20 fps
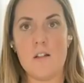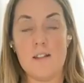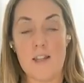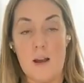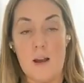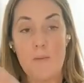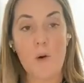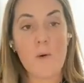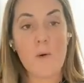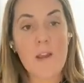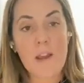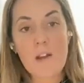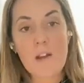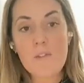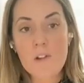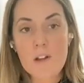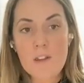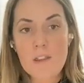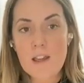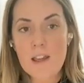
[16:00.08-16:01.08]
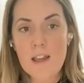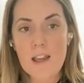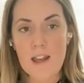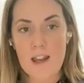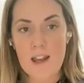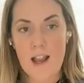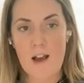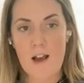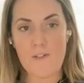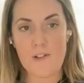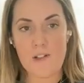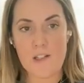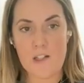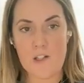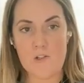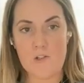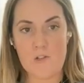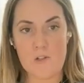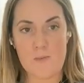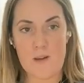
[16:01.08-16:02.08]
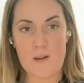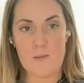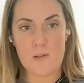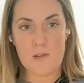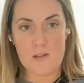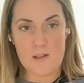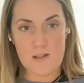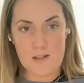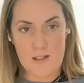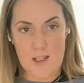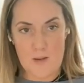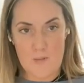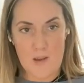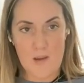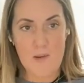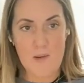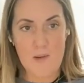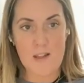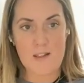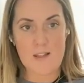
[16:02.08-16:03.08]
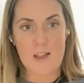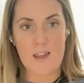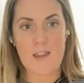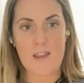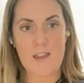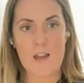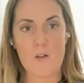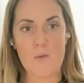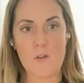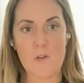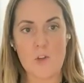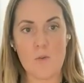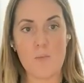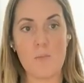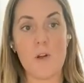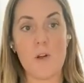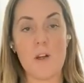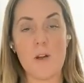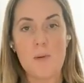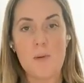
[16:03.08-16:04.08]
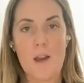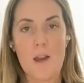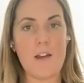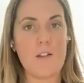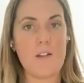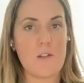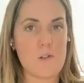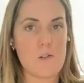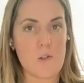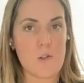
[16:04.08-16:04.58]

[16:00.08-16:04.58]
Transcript: demoing everything and having teachers be able to see me. Because I think when you put it behind a